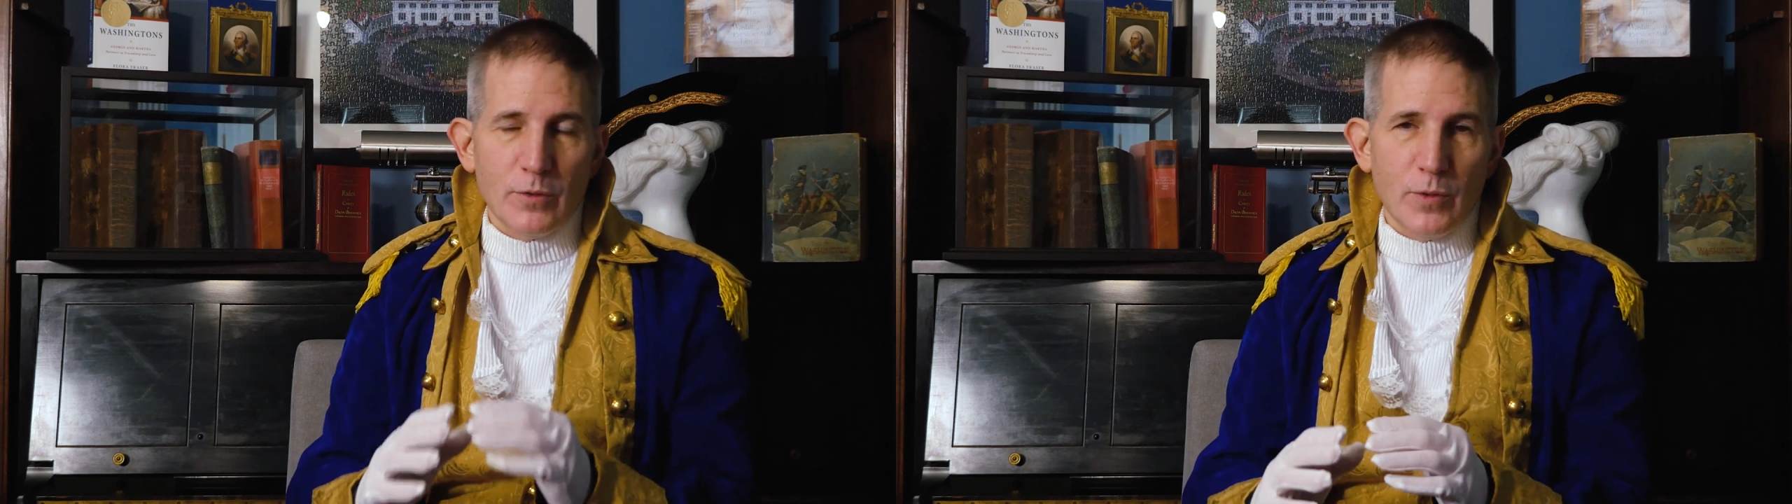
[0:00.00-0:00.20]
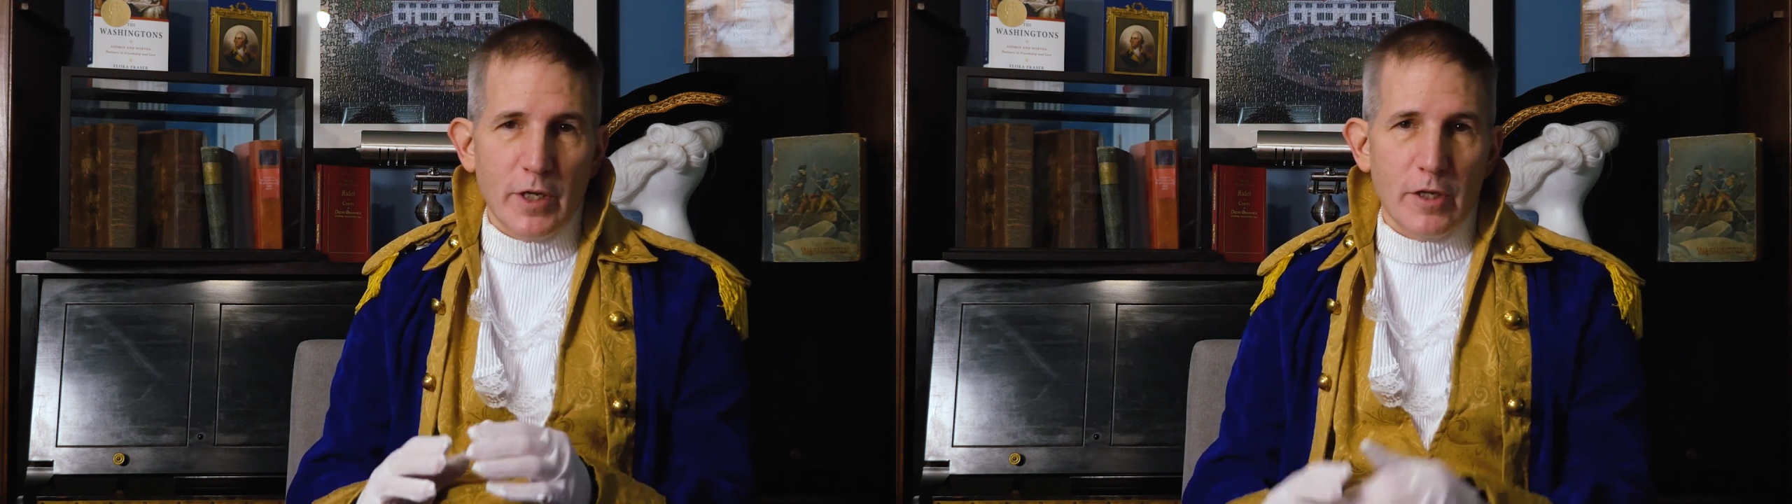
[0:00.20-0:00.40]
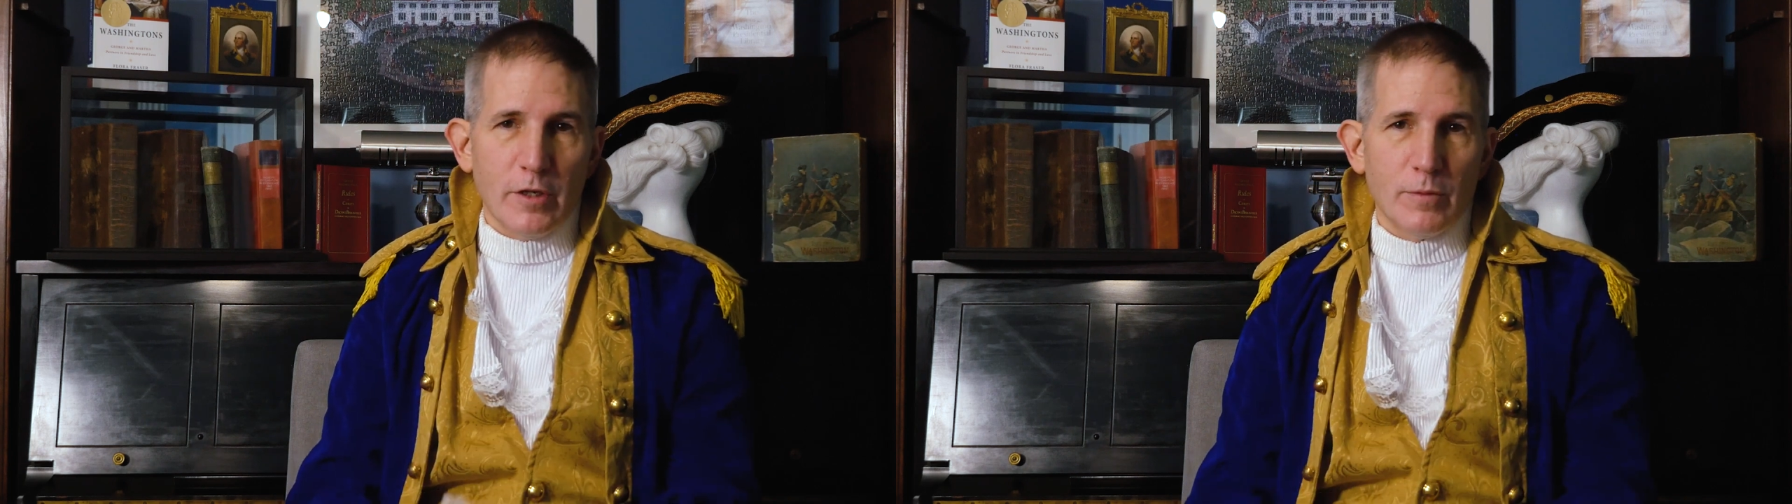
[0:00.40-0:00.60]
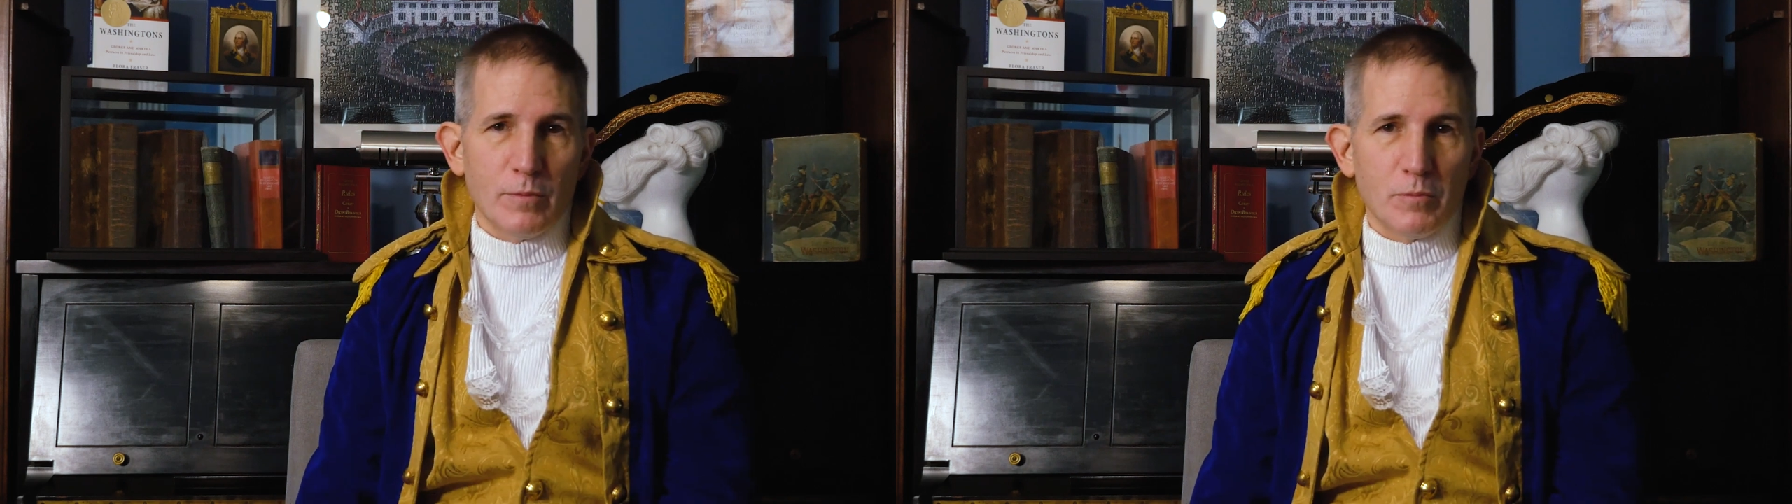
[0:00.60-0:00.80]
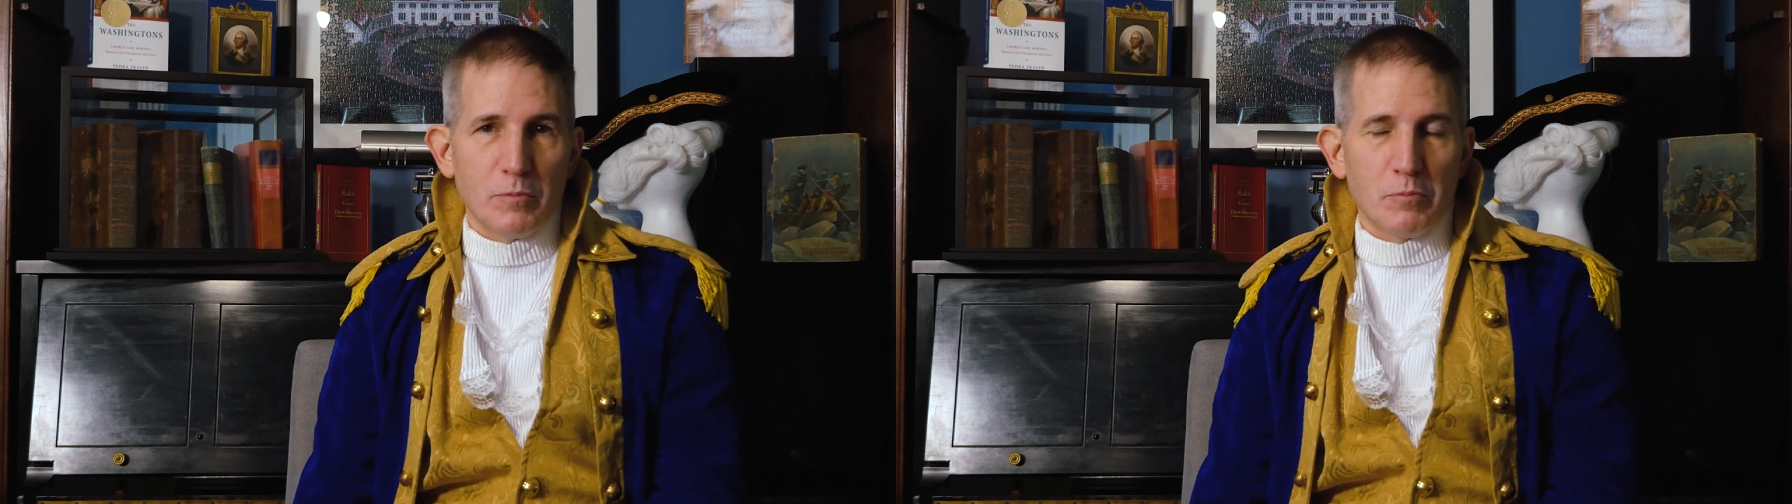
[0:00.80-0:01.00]
where
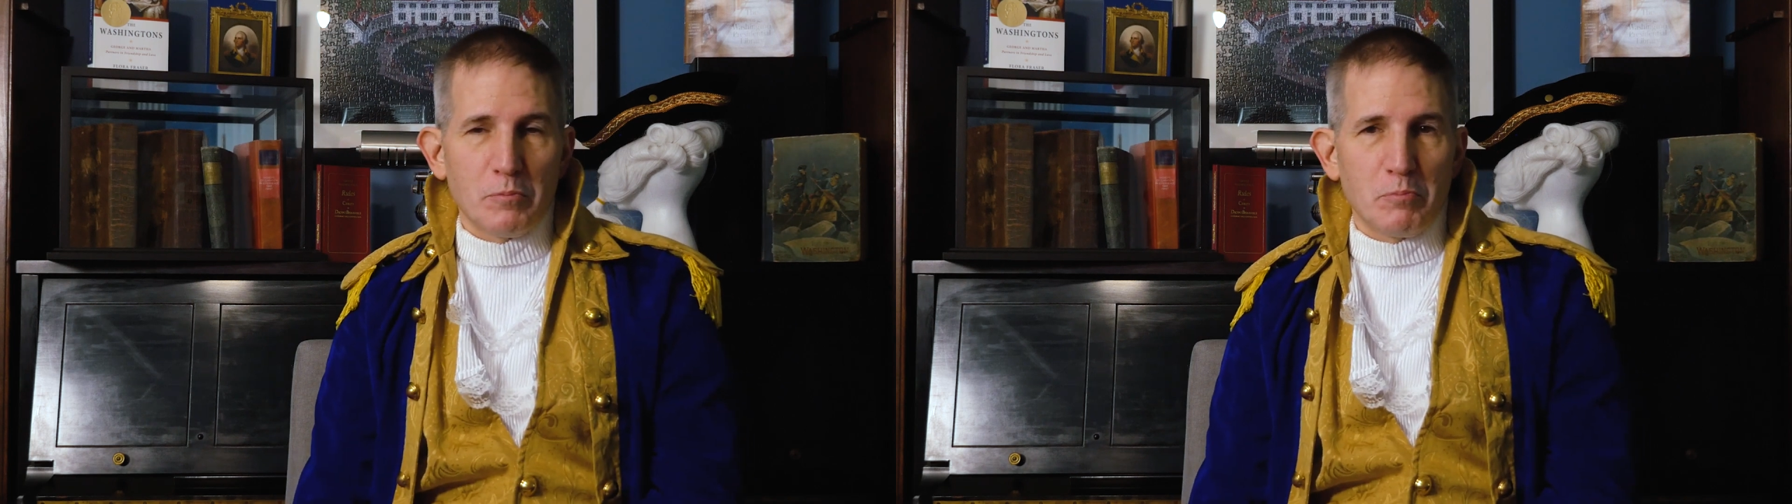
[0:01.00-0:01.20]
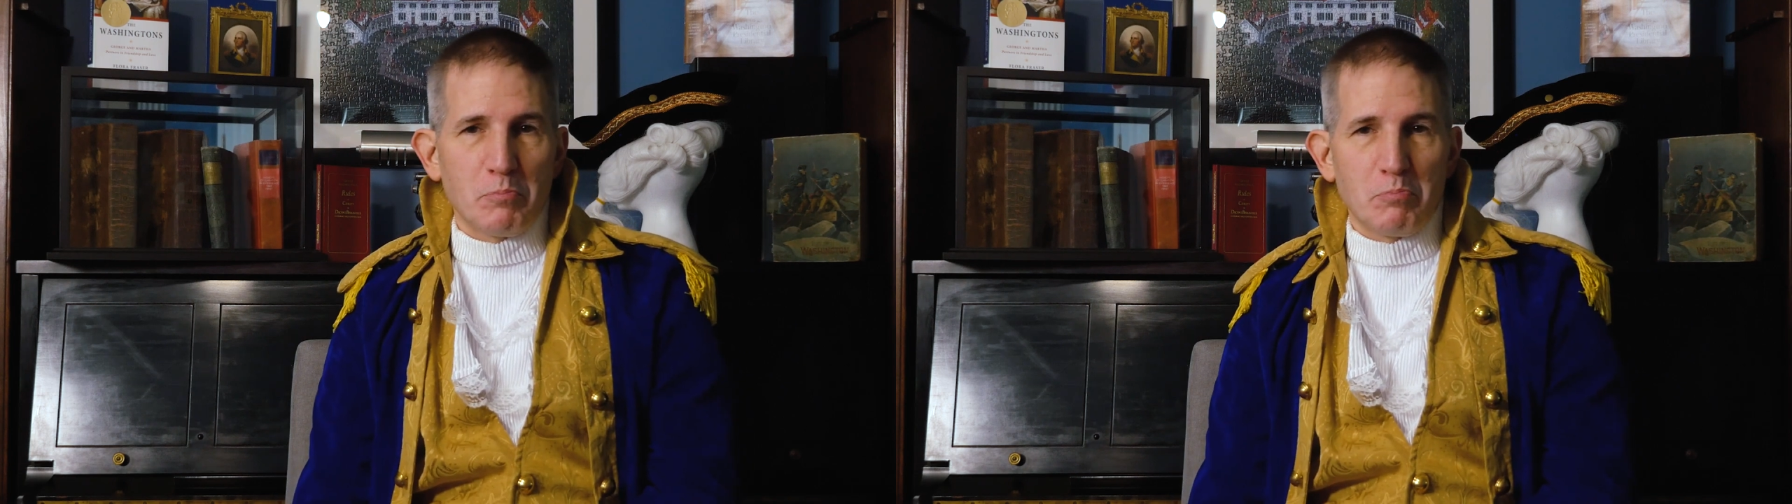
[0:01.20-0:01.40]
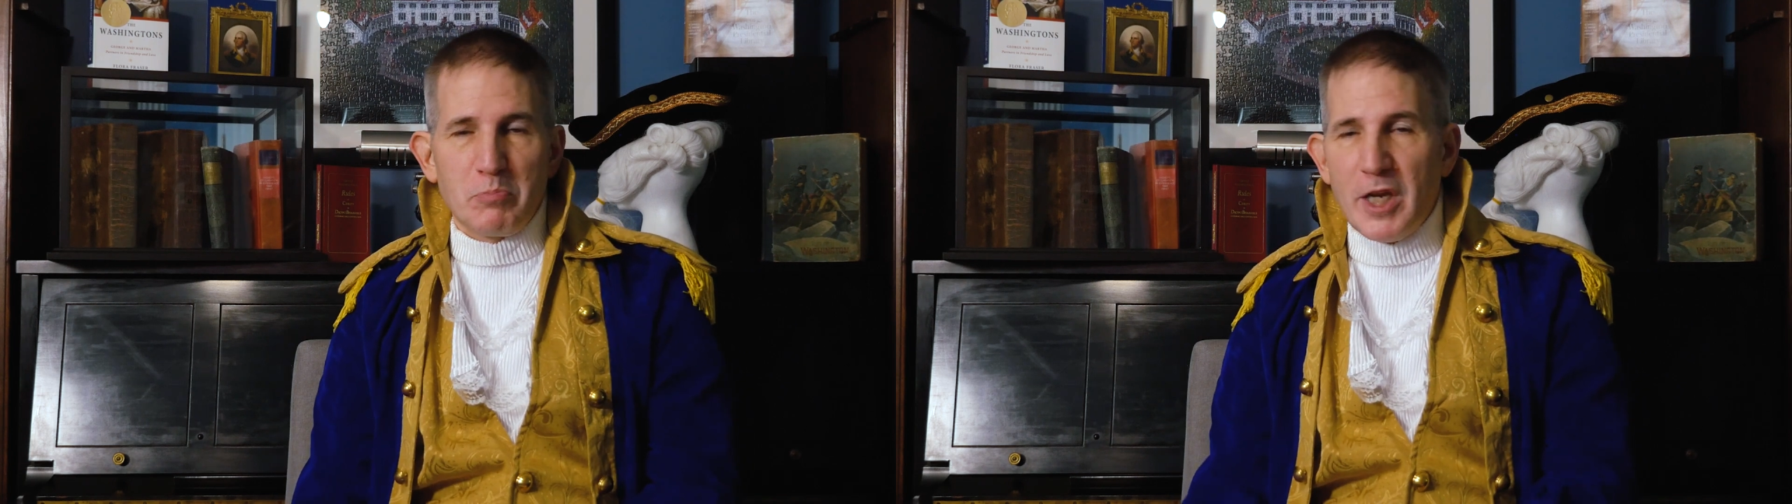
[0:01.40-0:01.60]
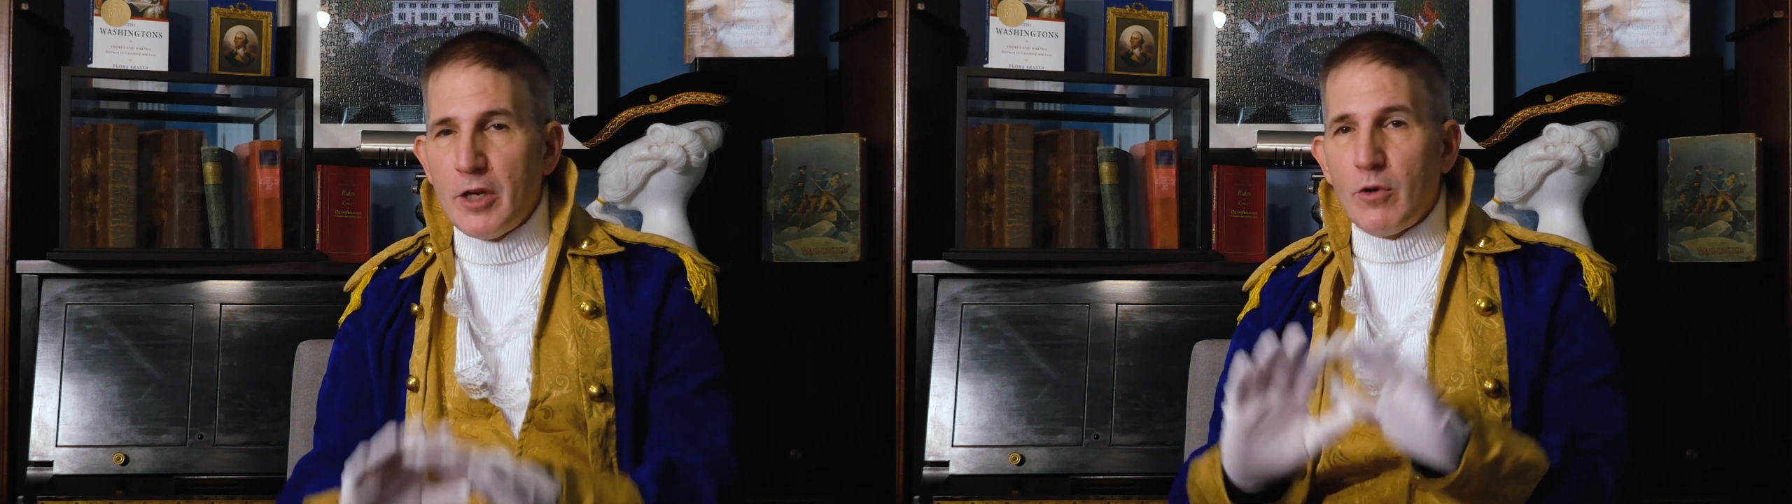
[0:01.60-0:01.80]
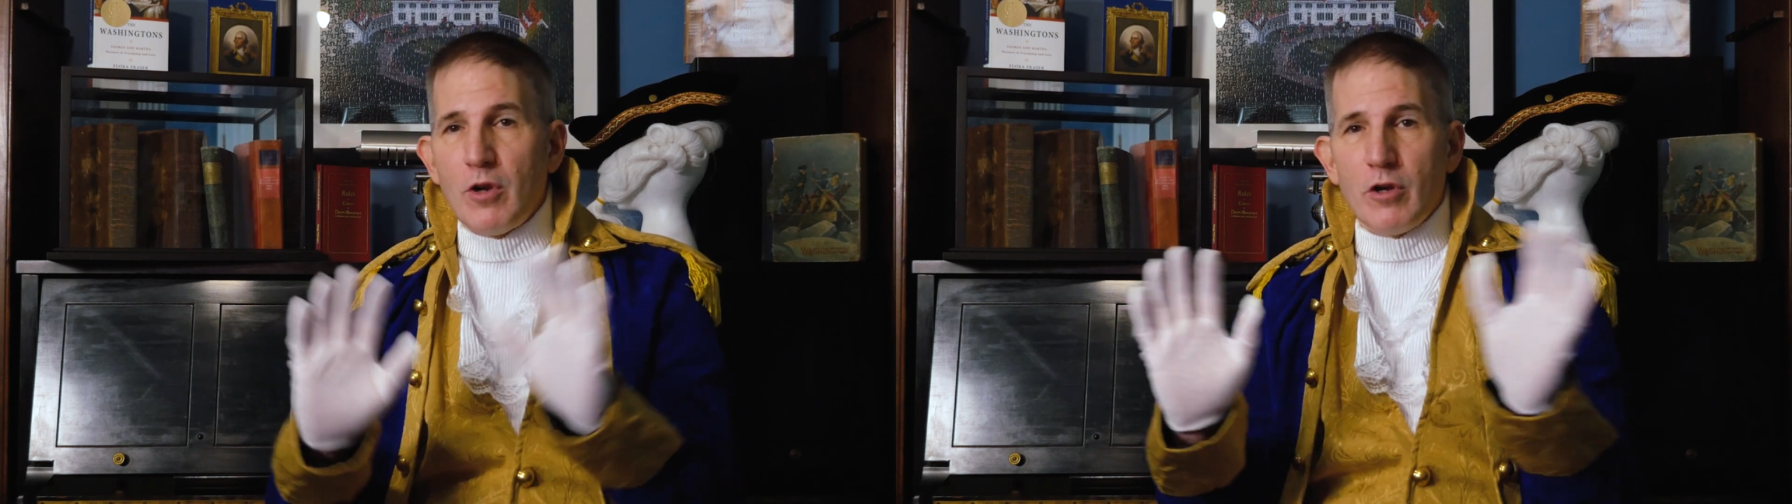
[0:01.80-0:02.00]
they
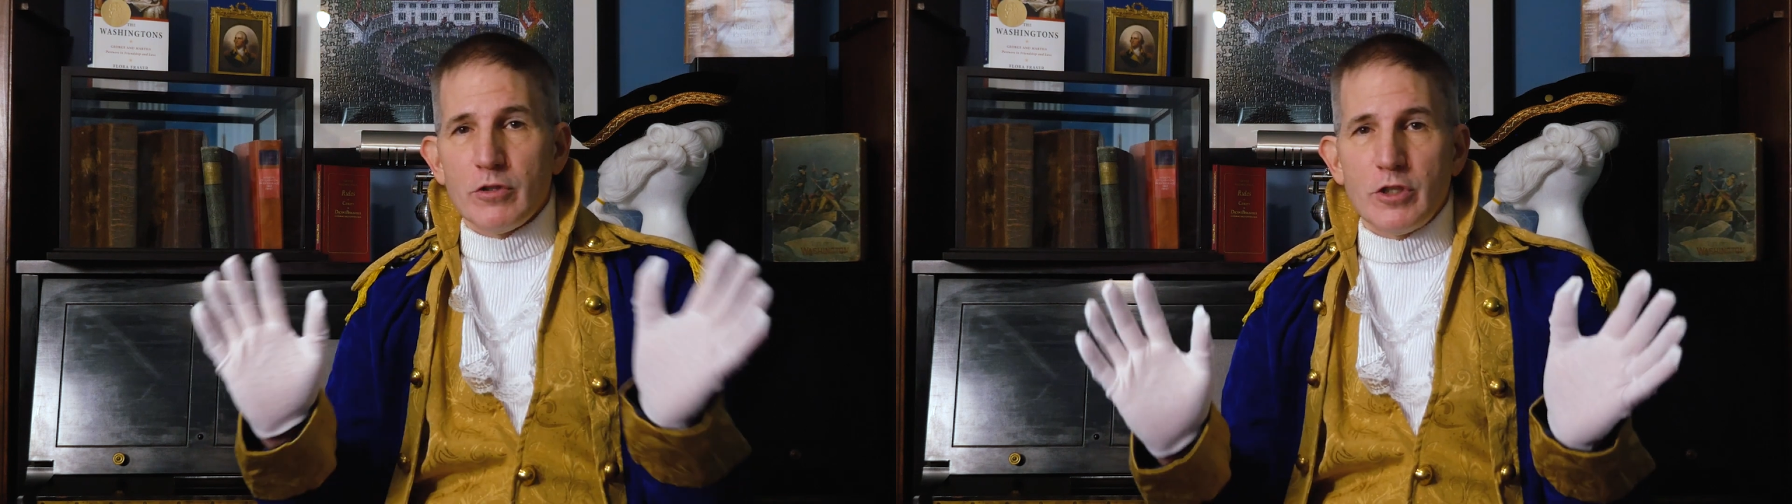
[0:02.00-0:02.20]
no longer